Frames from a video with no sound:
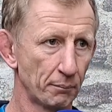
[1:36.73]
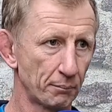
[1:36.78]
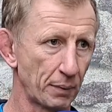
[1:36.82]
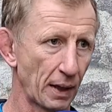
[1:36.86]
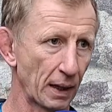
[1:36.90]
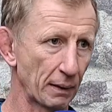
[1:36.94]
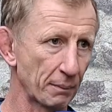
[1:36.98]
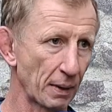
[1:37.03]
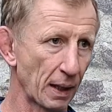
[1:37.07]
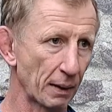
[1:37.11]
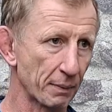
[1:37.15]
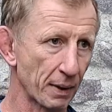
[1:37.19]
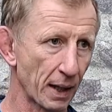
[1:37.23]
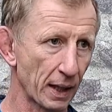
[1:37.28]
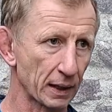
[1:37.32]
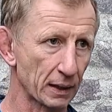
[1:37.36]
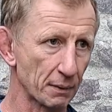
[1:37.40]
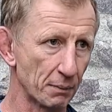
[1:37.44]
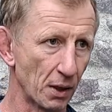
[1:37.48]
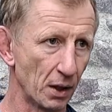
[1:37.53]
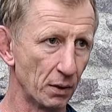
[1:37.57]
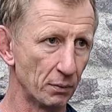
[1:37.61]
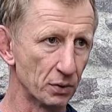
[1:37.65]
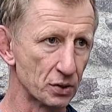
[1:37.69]
bang, bang, bang at
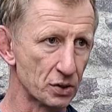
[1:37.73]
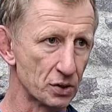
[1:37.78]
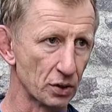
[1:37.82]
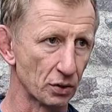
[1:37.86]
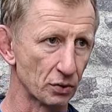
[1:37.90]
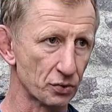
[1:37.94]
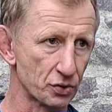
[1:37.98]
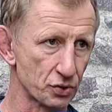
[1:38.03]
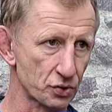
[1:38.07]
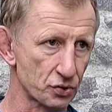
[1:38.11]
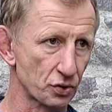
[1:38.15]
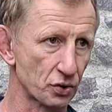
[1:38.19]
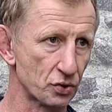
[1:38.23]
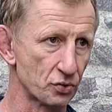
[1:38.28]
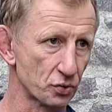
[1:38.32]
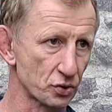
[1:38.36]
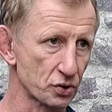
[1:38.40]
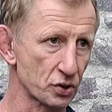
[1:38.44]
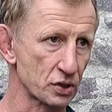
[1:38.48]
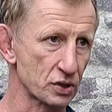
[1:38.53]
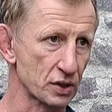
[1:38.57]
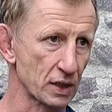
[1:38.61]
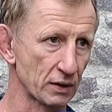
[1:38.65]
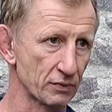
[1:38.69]
the moment, so it's just sort of
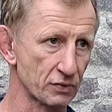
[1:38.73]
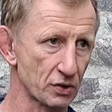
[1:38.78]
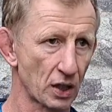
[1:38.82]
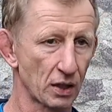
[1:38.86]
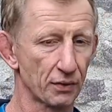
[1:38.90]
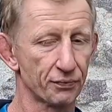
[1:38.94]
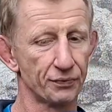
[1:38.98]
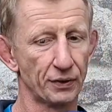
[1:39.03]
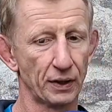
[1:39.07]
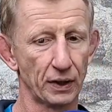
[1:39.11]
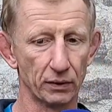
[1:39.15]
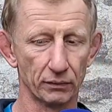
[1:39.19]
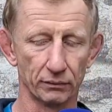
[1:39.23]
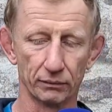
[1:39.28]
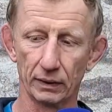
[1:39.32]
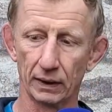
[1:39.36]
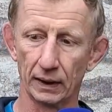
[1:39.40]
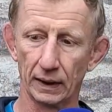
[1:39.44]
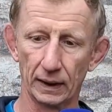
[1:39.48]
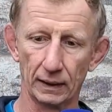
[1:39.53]
dust ourselves off now,